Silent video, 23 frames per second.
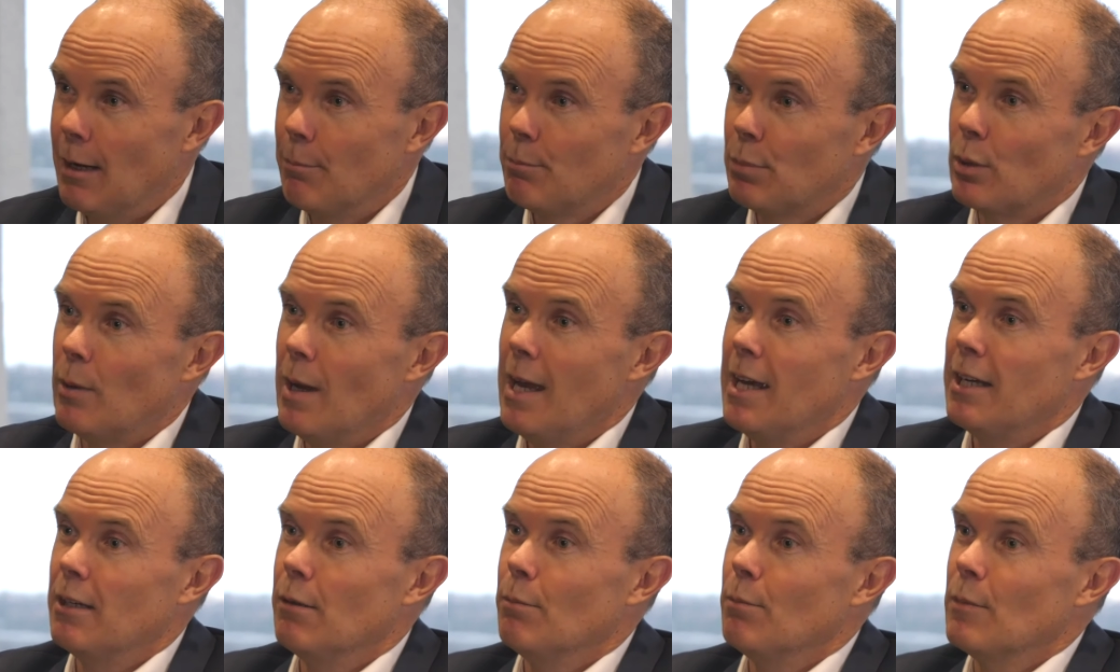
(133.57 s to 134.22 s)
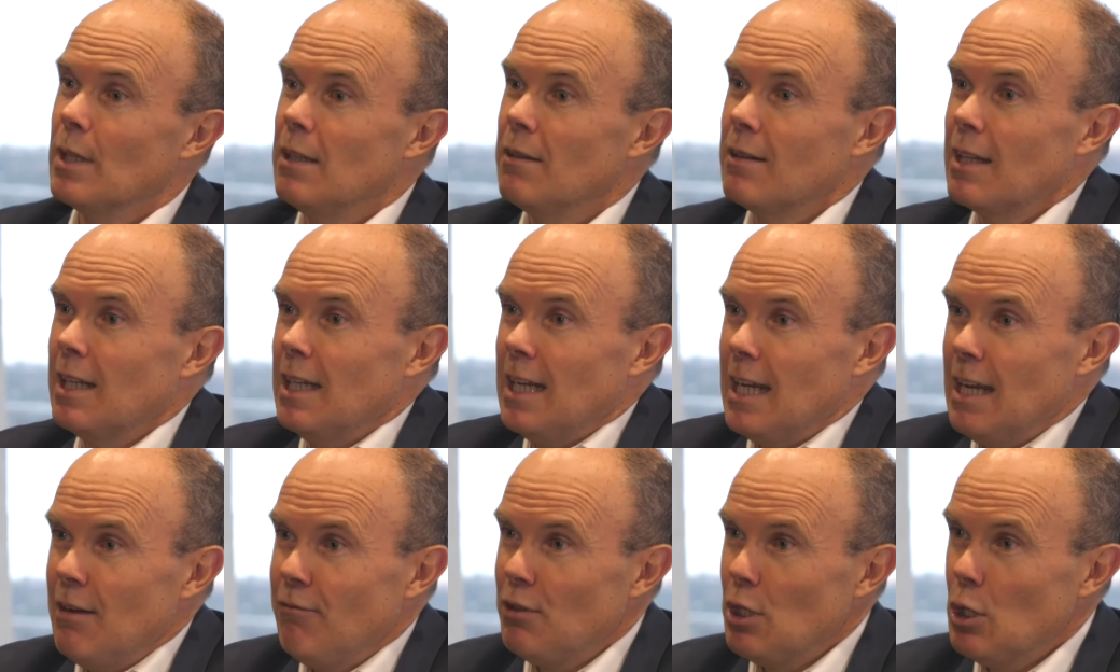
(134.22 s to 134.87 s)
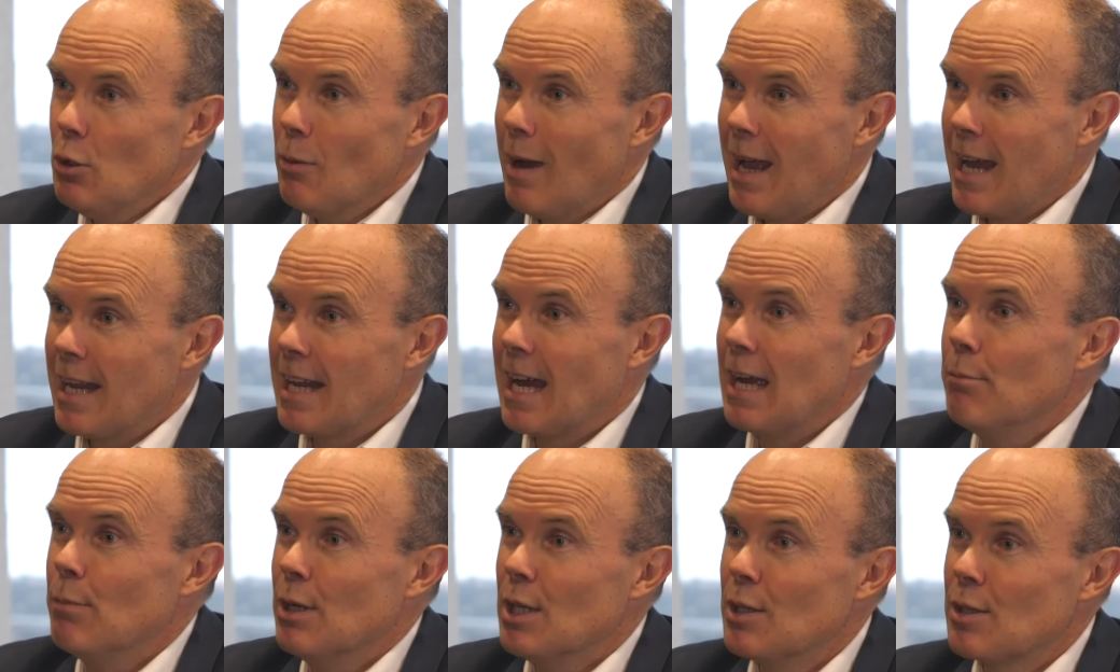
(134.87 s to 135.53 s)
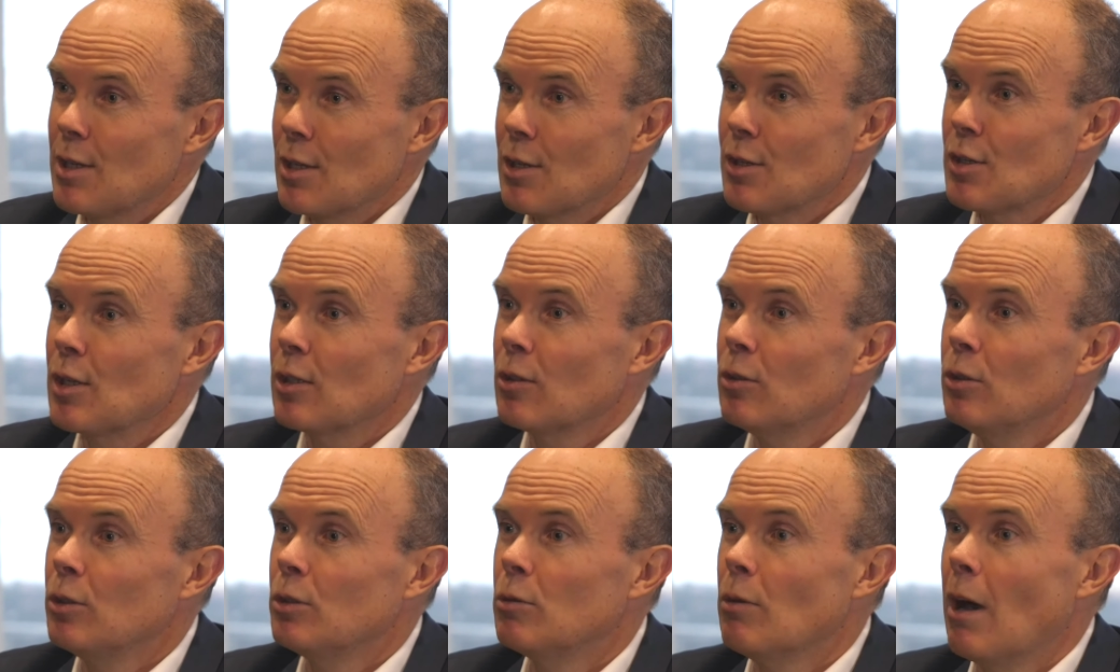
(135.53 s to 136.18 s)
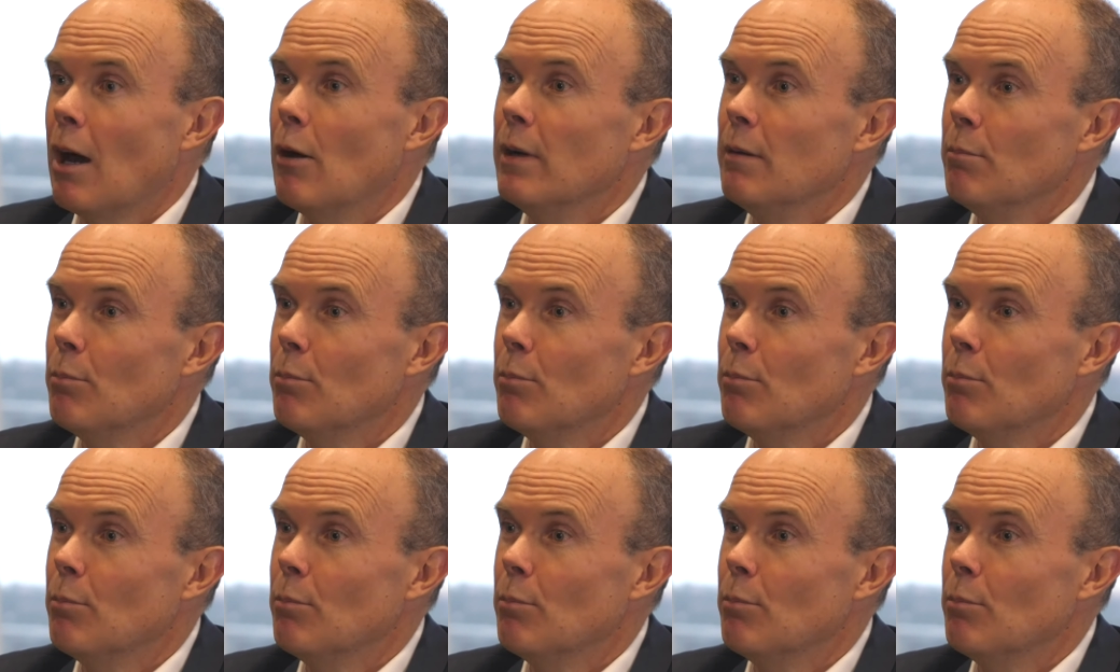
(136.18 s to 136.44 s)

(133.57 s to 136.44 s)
per annum. That if you had a business that could grow in